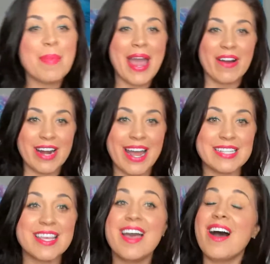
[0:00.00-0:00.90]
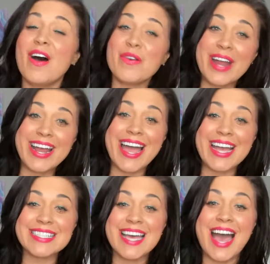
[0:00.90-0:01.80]
Paradise. All right,
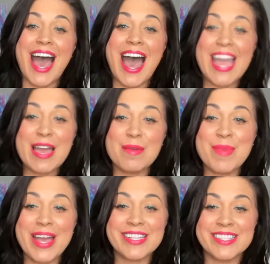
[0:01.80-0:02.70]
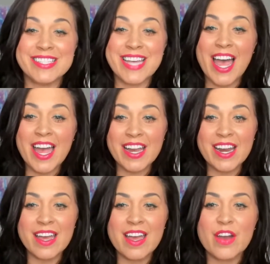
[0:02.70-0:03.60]
guys, I am
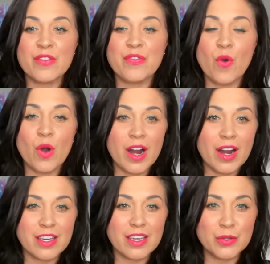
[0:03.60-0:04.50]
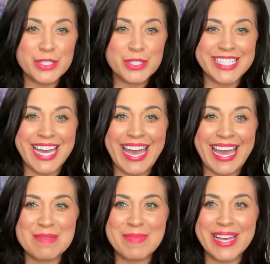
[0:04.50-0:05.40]
done for you
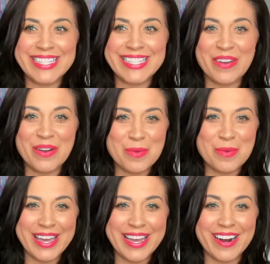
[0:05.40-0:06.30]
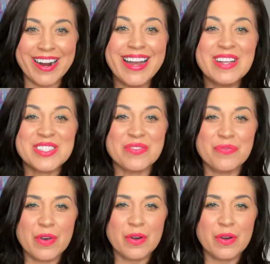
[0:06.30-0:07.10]
today. Miss Heather will be here to, take